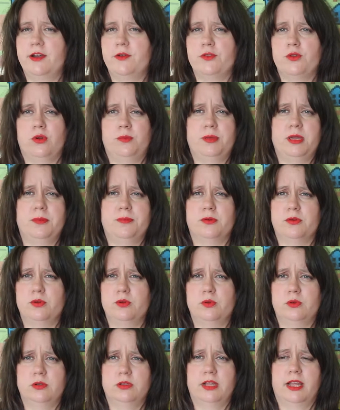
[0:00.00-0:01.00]
I know there'll be people who
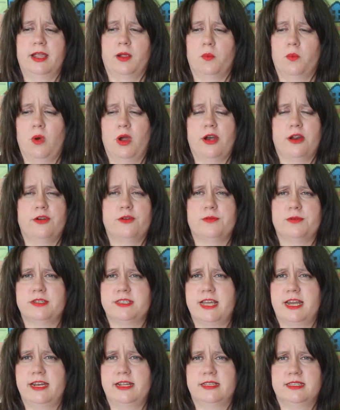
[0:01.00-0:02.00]
will like
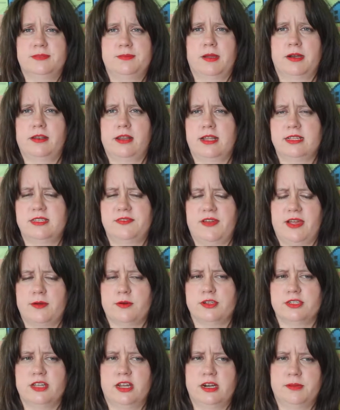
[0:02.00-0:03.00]
100% it and spend lots of
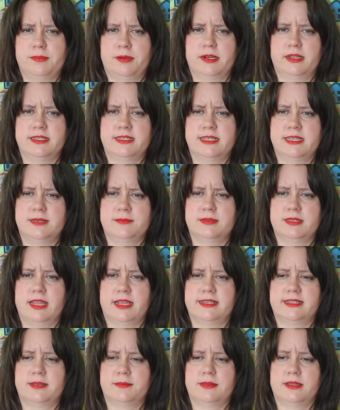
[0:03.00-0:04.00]
hours on it, but it seems
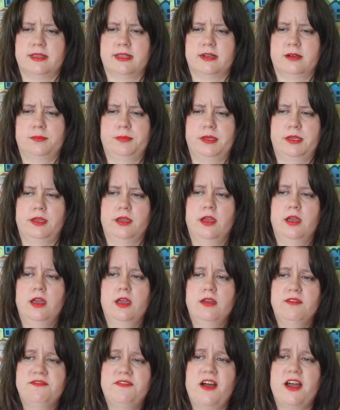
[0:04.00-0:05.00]
like something that'll be
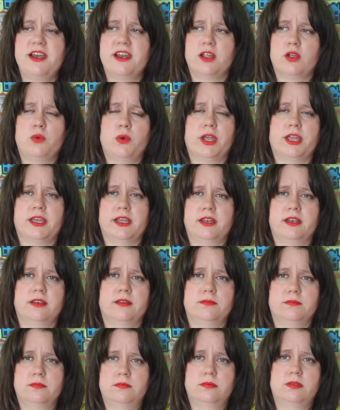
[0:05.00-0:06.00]
fun and quick
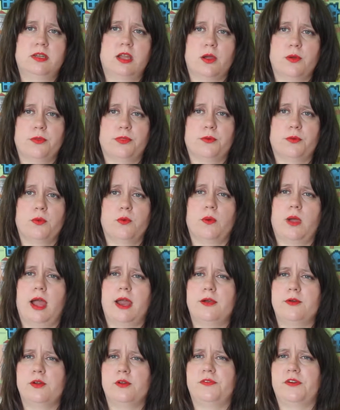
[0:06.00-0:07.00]
and go through.
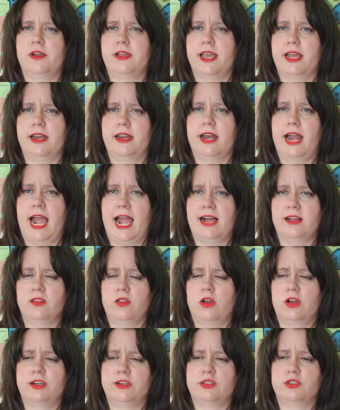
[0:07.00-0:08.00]
I don't know if I'll get it at
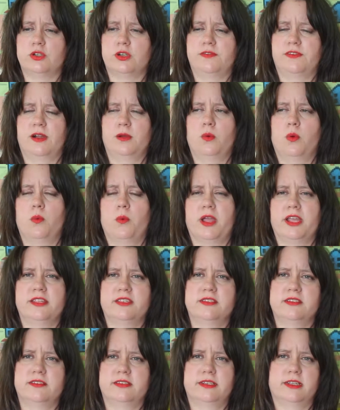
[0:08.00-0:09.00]
launch or if I will wait
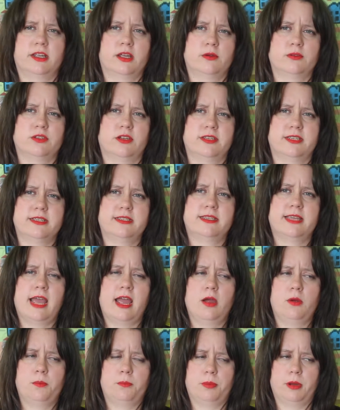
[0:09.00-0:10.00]
till it goes on
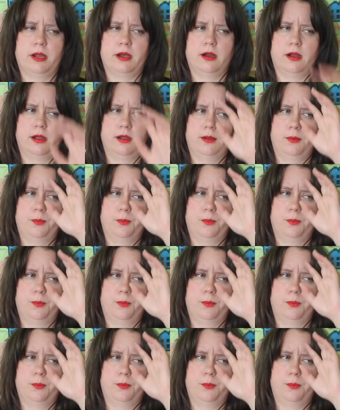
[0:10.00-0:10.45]
discount, but